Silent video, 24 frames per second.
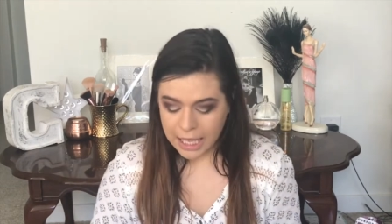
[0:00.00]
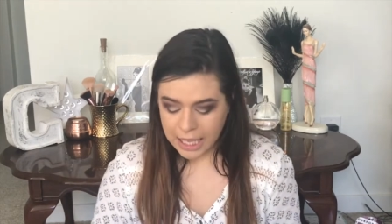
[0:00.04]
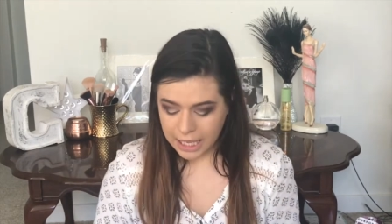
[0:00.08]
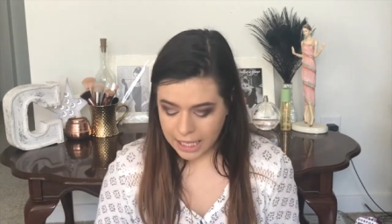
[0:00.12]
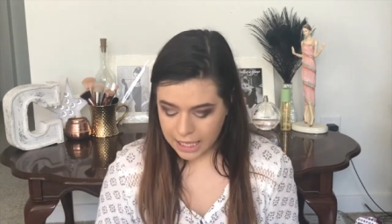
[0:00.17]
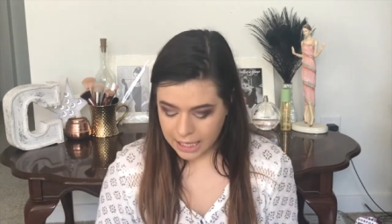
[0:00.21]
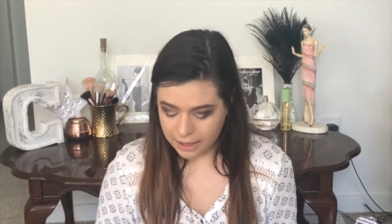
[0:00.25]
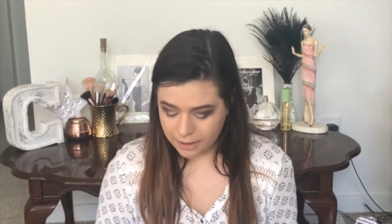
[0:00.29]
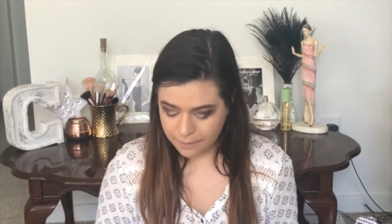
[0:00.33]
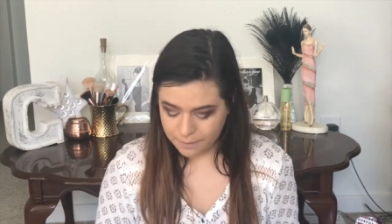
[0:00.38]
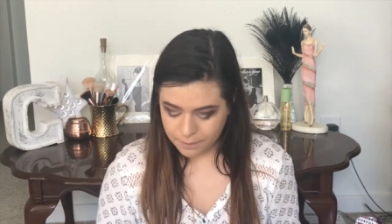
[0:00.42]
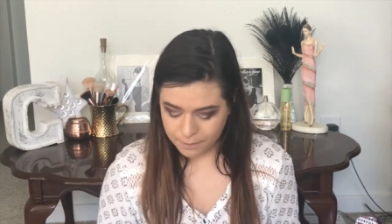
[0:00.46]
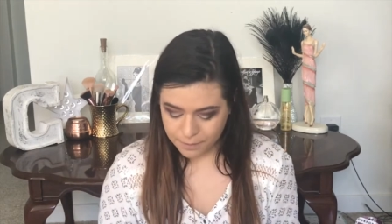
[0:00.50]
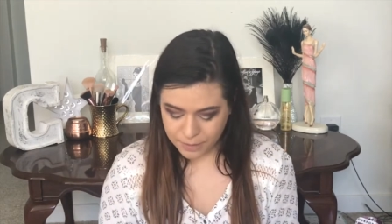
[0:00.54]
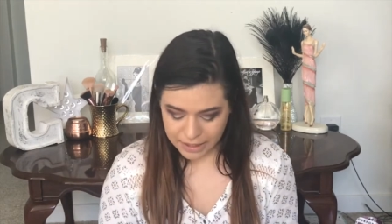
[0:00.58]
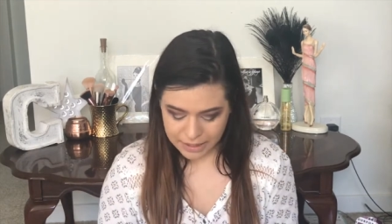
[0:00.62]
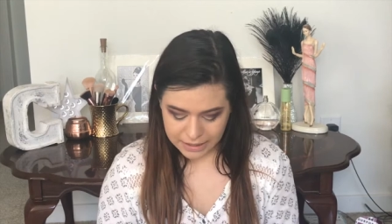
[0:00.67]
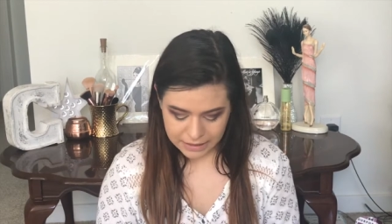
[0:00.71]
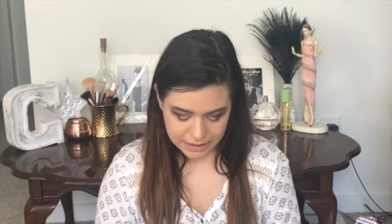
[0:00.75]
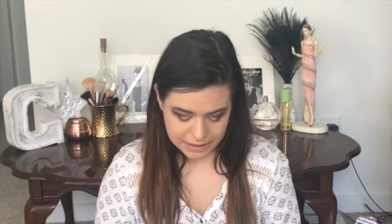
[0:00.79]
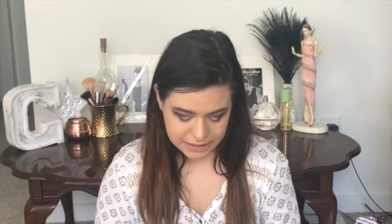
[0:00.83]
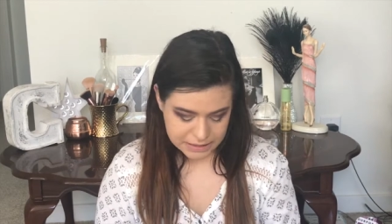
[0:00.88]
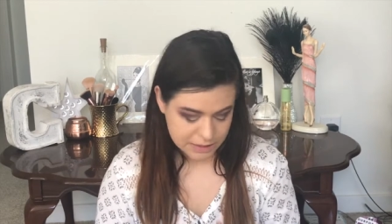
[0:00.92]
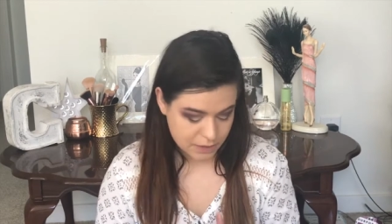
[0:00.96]
Um,
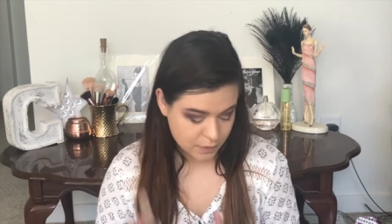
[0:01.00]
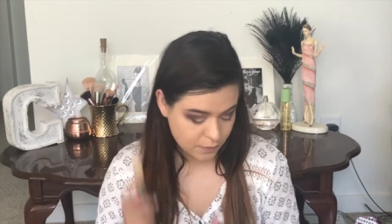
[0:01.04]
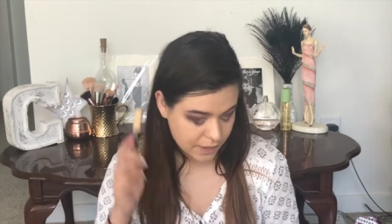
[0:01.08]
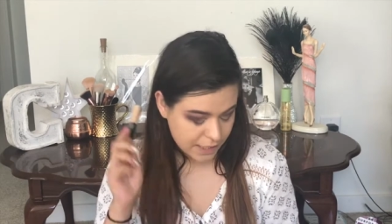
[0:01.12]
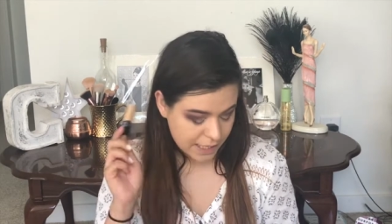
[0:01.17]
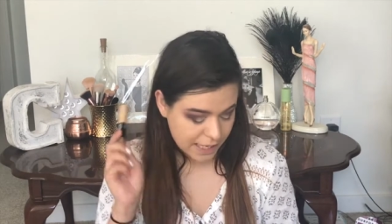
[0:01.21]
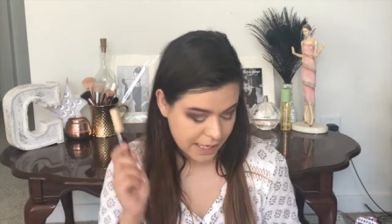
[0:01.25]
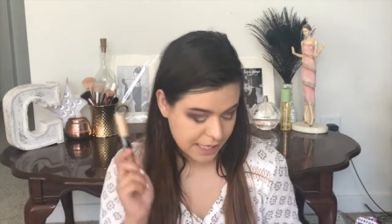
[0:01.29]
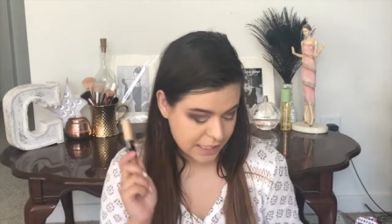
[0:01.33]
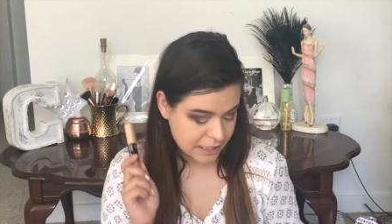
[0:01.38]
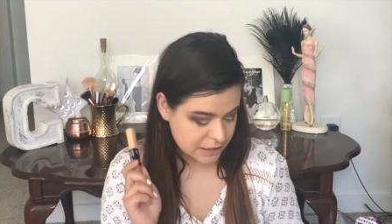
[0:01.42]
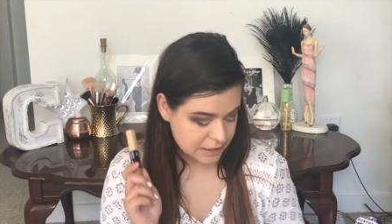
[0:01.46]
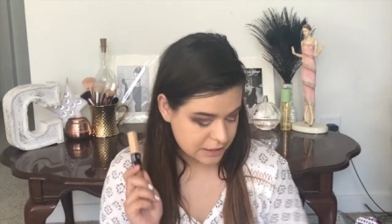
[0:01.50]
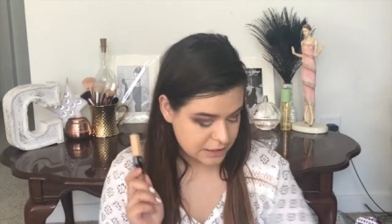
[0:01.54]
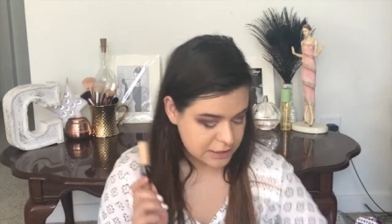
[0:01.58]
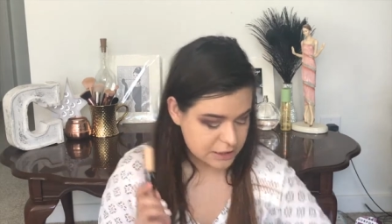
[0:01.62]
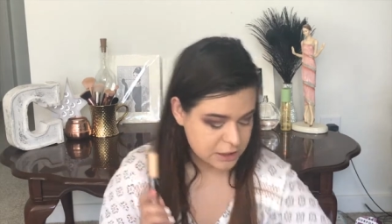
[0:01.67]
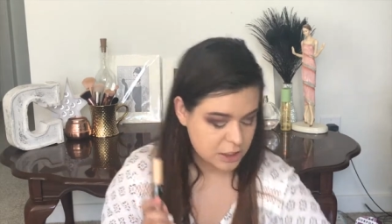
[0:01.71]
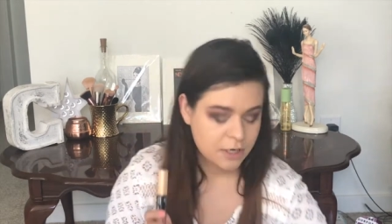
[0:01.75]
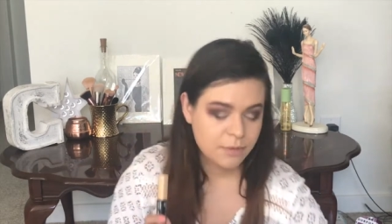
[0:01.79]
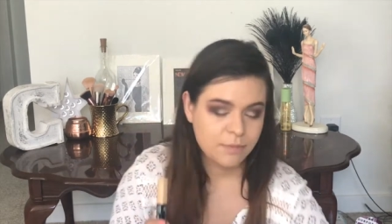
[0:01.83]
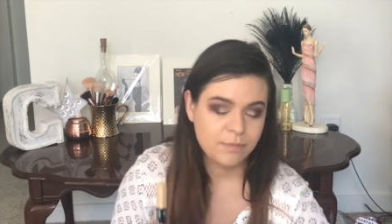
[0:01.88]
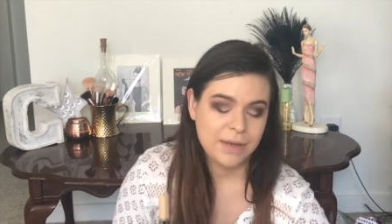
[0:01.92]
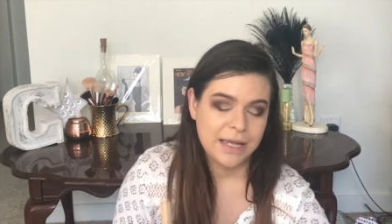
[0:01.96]
but let's go ahead and
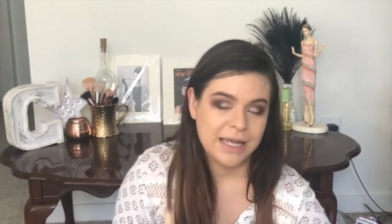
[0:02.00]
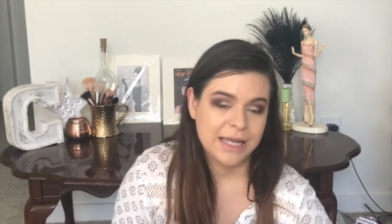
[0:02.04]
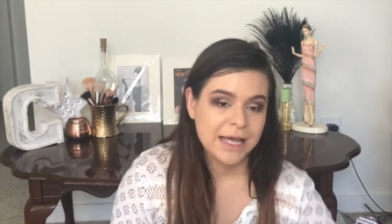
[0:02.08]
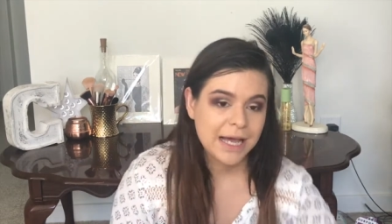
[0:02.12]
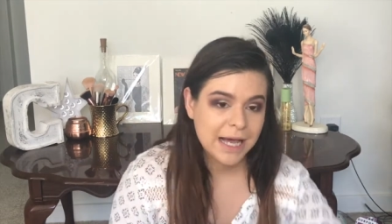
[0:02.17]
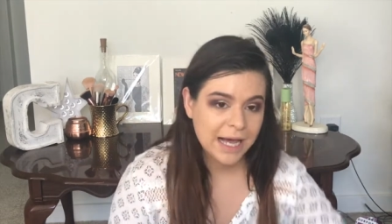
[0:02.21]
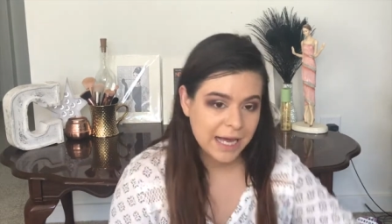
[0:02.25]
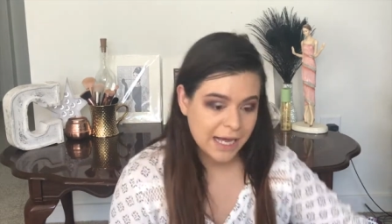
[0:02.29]
start by